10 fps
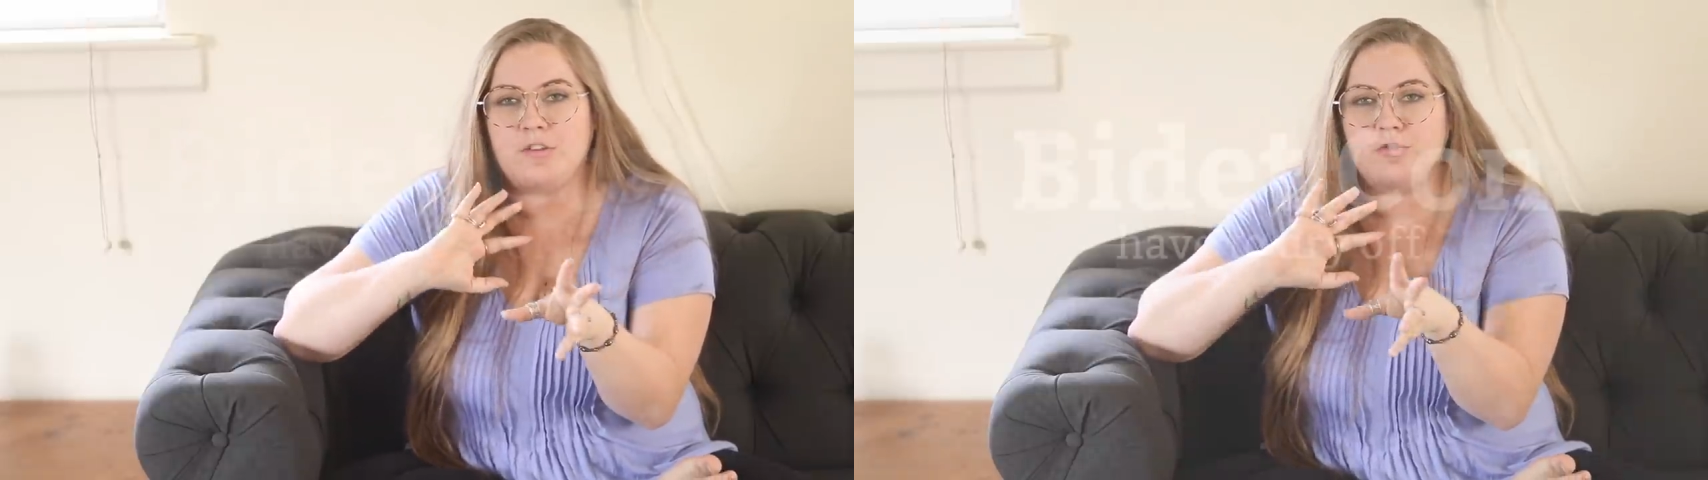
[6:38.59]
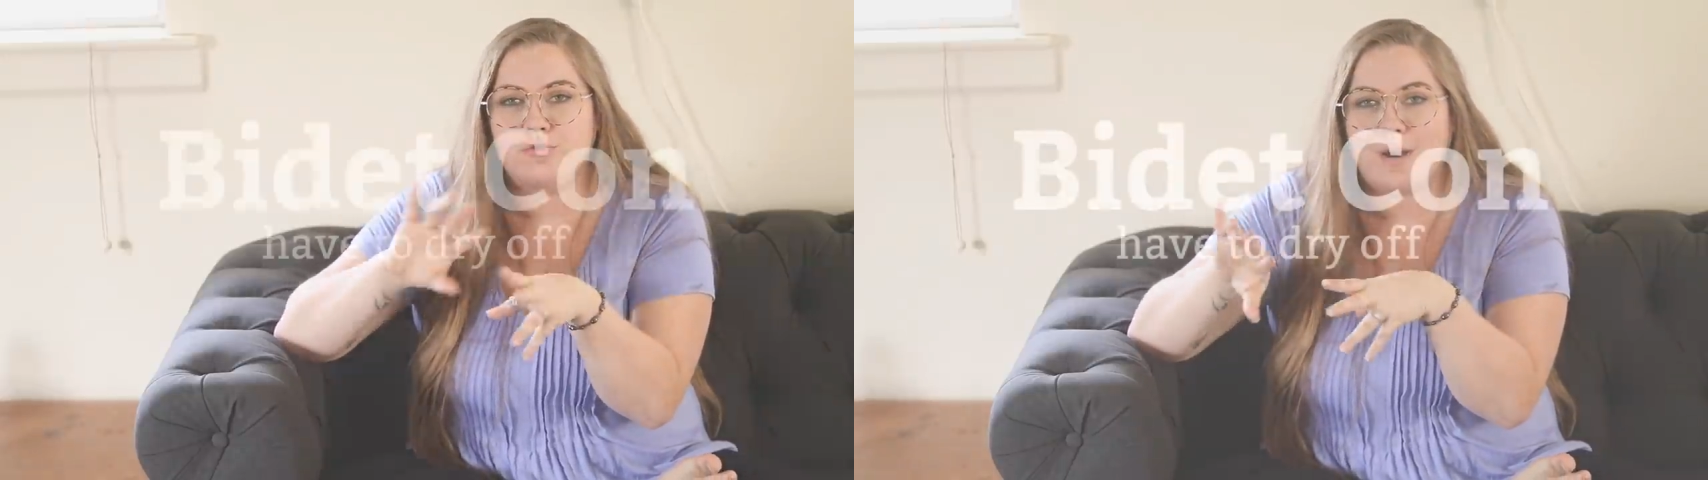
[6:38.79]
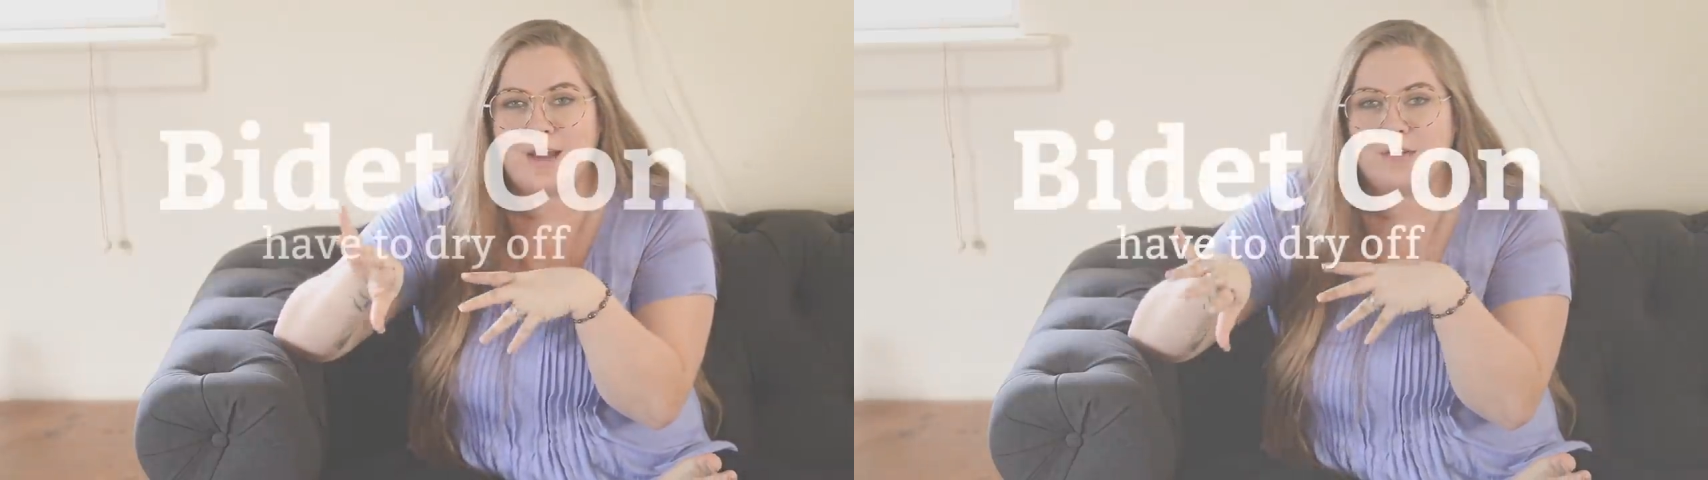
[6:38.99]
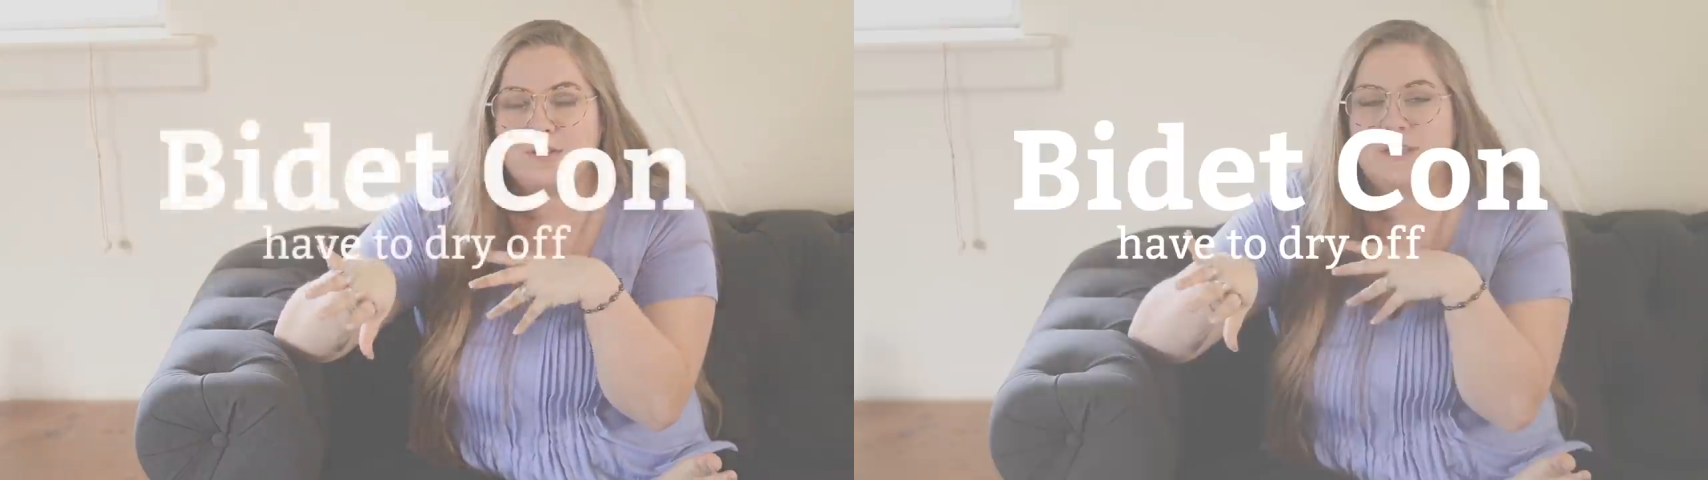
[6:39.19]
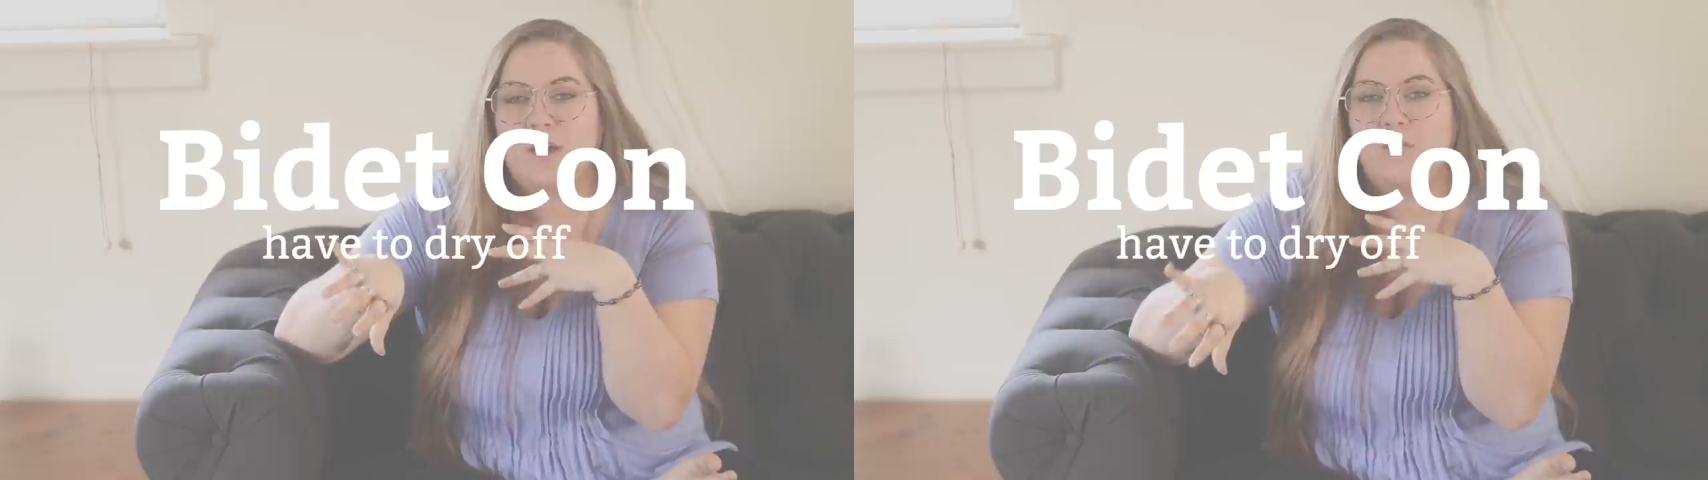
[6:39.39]
to dry
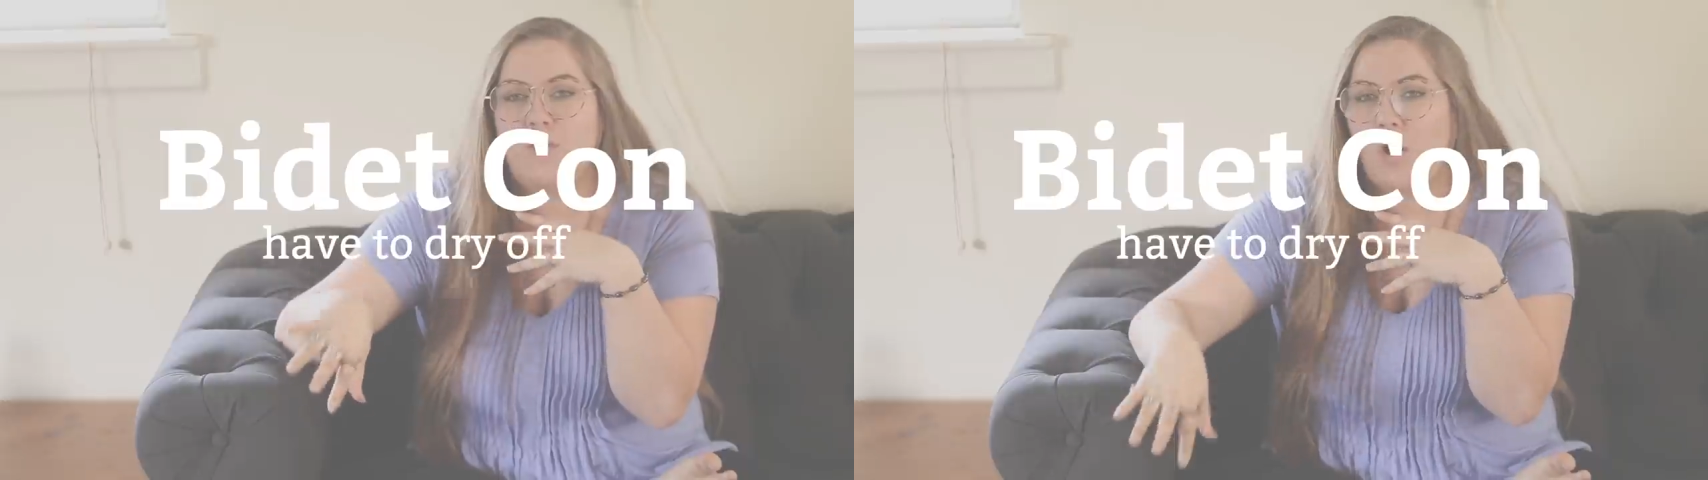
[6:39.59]
yourself